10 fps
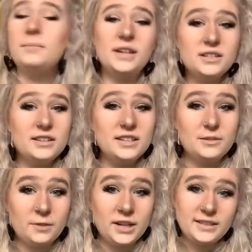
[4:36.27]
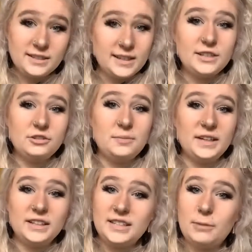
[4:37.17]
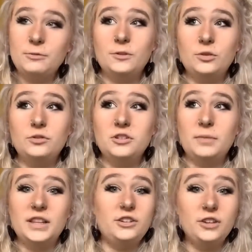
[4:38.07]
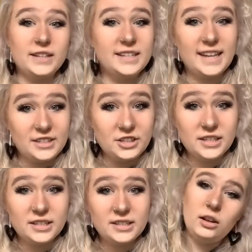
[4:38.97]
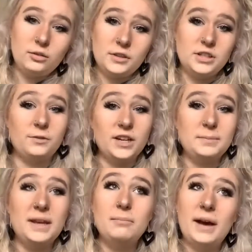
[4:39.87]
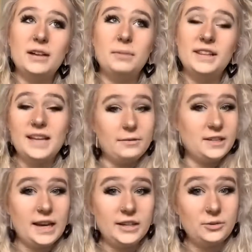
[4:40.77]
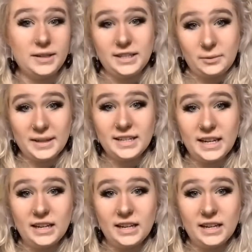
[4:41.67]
Because of this device, the centre has been condemned for torture by the United Nations, along with the device being banned by the FDA in 2020.